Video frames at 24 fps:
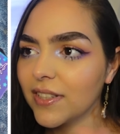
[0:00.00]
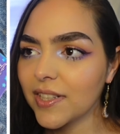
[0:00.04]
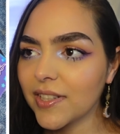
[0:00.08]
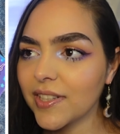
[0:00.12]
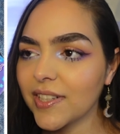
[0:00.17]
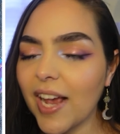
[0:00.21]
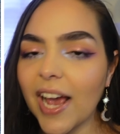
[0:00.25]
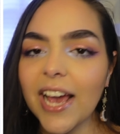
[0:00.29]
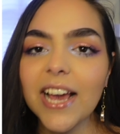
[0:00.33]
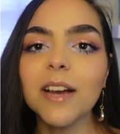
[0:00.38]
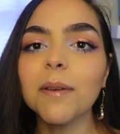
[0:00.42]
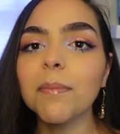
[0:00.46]

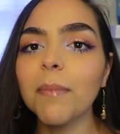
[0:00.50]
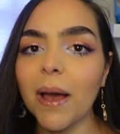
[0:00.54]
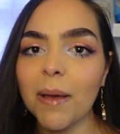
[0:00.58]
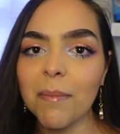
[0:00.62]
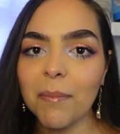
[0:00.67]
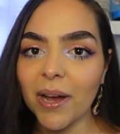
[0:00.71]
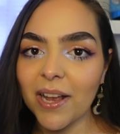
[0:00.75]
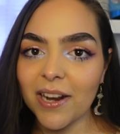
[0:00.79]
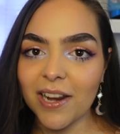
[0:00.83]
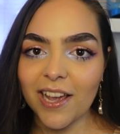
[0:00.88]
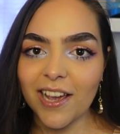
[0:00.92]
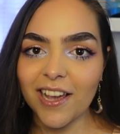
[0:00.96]
Take my
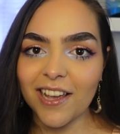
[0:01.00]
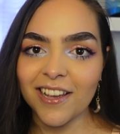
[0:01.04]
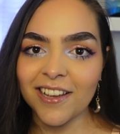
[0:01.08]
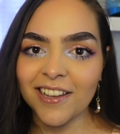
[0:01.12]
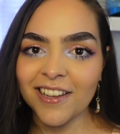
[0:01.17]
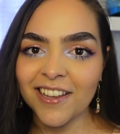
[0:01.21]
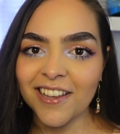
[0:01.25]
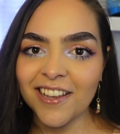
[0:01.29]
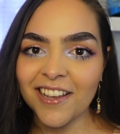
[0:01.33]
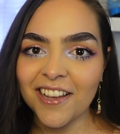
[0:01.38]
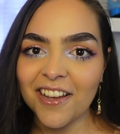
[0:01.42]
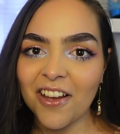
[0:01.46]
money.
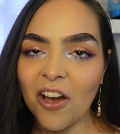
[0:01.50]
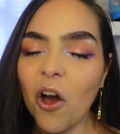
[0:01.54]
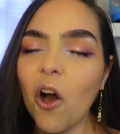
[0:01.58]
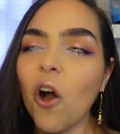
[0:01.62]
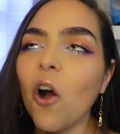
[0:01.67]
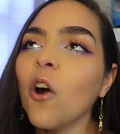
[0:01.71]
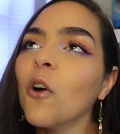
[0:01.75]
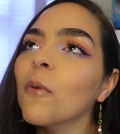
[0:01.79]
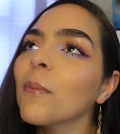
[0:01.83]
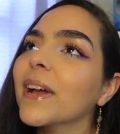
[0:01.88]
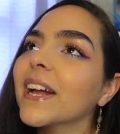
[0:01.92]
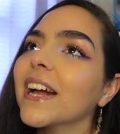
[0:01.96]

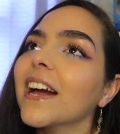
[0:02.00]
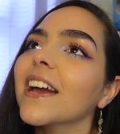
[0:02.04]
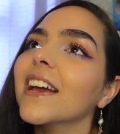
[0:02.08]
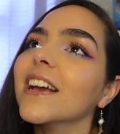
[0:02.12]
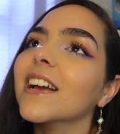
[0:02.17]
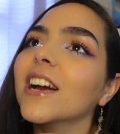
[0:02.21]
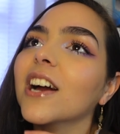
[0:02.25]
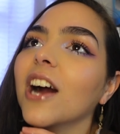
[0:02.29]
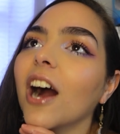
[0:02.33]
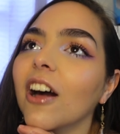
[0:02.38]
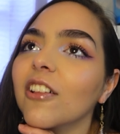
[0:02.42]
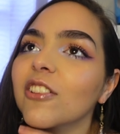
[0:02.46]
Oh my, a
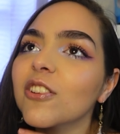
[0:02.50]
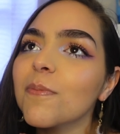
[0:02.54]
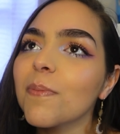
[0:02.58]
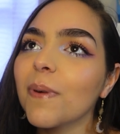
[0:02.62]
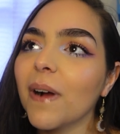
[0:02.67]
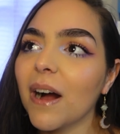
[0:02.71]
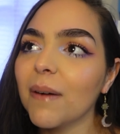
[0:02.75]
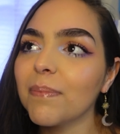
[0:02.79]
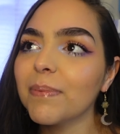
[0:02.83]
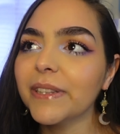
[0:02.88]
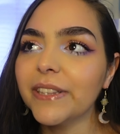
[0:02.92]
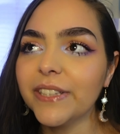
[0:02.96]

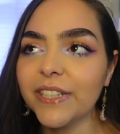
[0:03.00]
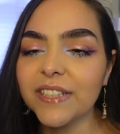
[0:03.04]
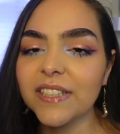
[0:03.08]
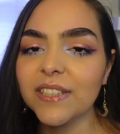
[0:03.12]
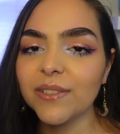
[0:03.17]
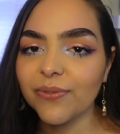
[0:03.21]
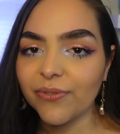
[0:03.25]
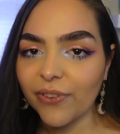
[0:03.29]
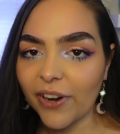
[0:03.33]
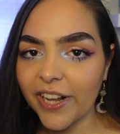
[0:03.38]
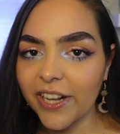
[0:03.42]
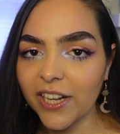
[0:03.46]
ColourPop and Lisa
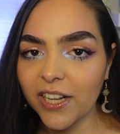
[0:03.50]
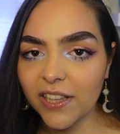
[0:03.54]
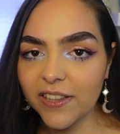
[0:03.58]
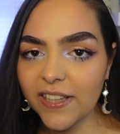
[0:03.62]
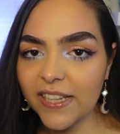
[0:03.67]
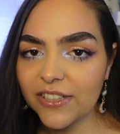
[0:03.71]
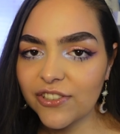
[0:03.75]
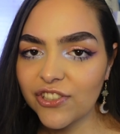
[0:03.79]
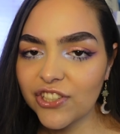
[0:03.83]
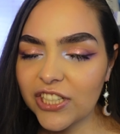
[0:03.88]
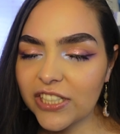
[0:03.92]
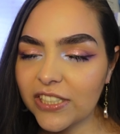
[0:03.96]
Frank
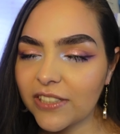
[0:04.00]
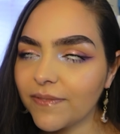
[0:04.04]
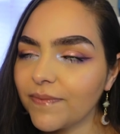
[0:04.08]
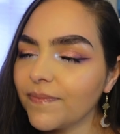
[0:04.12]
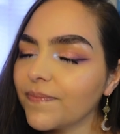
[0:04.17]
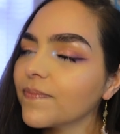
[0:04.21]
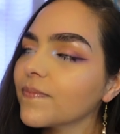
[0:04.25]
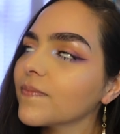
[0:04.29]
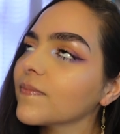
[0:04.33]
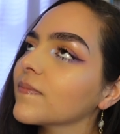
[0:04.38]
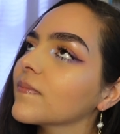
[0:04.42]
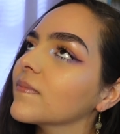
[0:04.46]
collection?
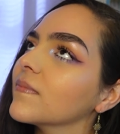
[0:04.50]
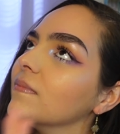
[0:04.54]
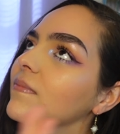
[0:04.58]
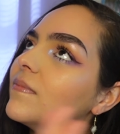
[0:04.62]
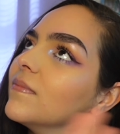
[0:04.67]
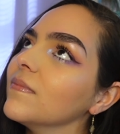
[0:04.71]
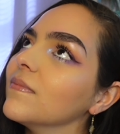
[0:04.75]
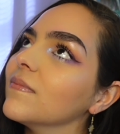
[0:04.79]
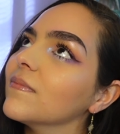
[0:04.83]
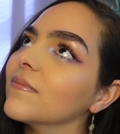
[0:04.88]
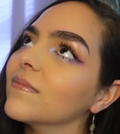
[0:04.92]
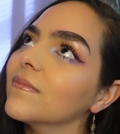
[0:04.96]

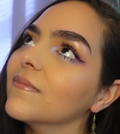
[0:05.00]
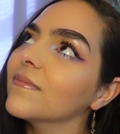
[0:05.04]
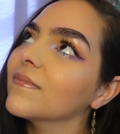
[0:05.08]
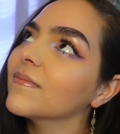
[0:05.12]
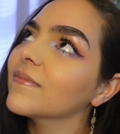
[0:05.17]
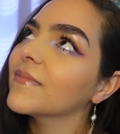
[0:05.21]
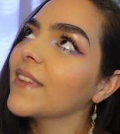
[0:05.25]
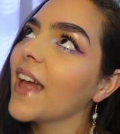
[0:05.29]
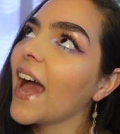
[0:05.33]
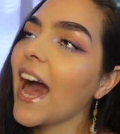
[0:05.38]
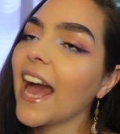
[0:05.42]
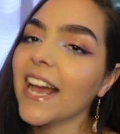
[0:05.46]

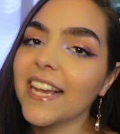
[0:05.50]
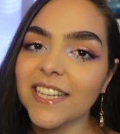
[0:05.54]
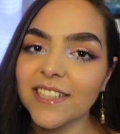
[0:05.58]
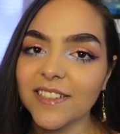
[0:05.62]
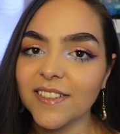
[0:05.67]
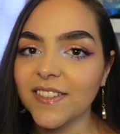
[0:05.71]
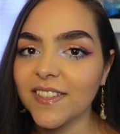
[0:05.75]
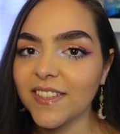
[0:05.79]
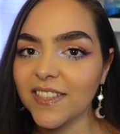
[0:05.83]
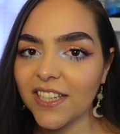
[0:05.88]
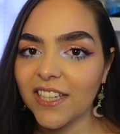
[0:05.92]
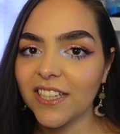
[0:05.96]
I can
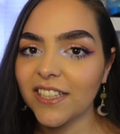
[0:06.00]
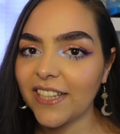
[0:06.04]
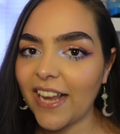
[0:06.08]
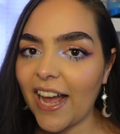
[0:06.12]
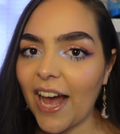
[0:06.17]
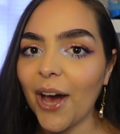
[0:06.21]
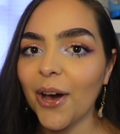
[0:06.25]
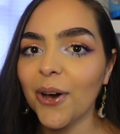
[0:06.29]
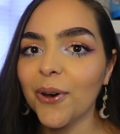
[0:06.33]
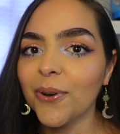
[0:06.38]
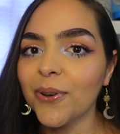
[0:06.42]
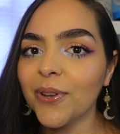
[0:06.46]
see it
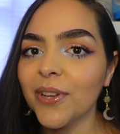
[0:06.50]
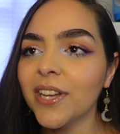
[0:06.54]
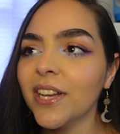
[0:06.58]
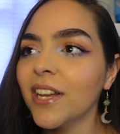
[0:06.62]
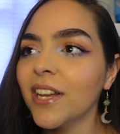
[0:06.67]
now.